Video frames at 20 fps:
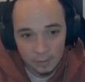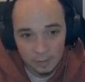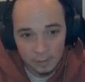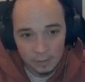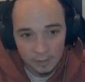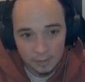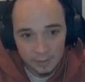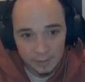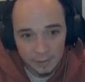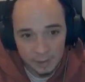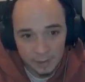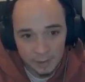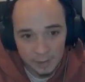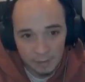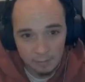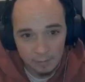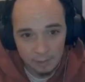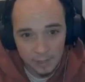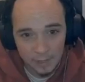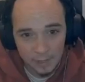turn
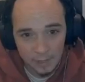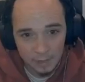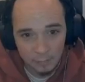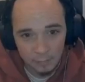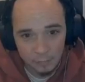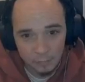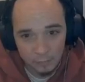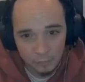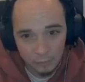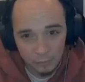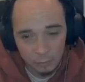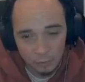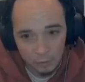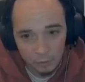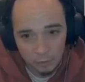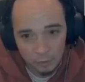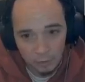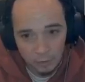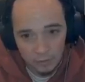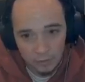around, come
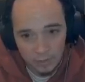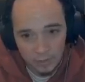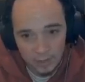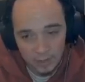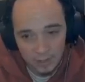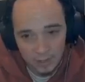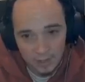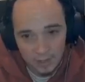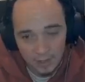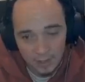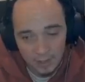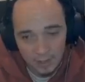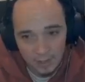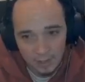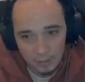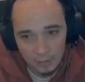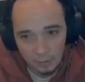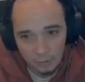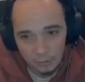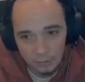across here
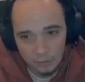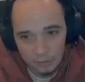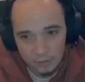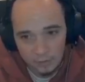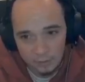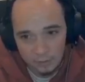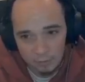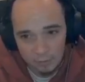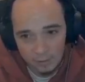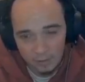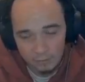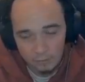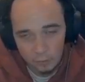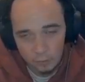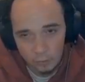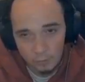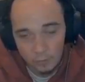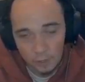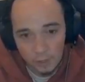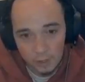and onto this
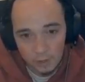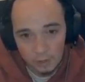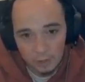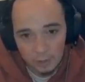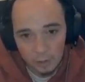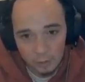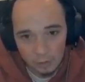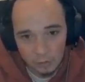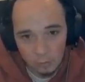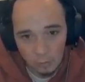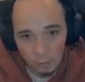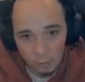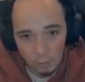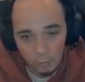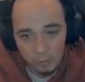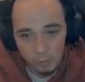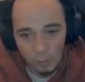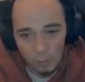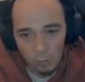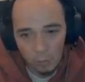platform. The only one
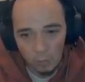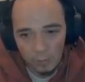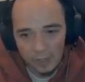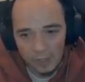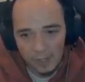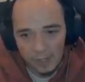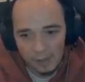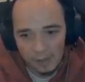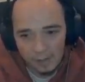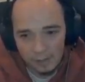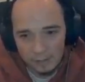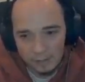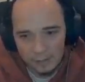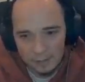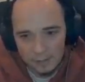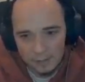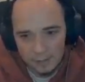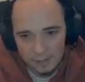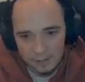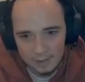we won't get
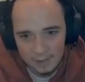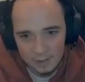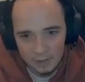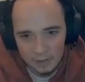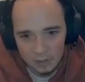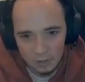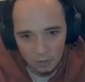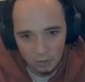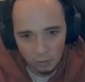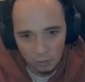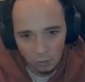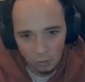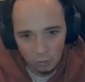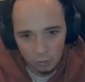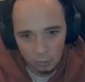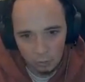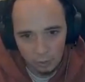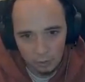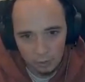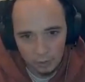is this
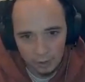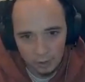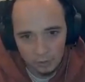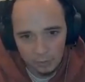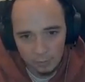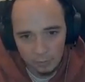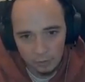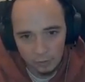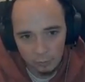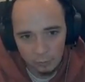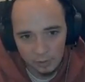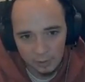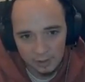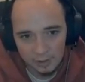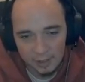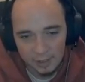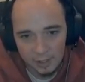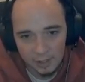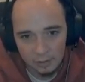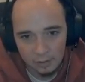corner one, and it's because we can
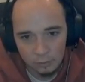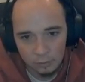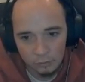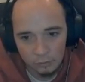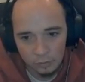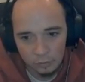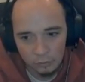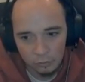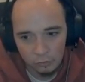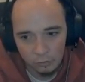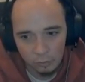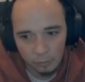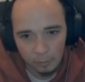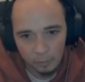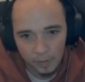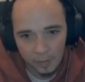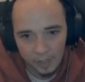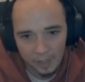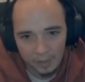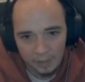get it using a
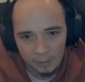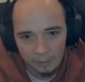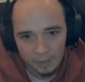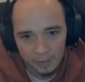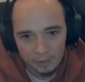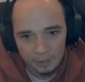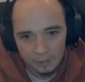jump anyway.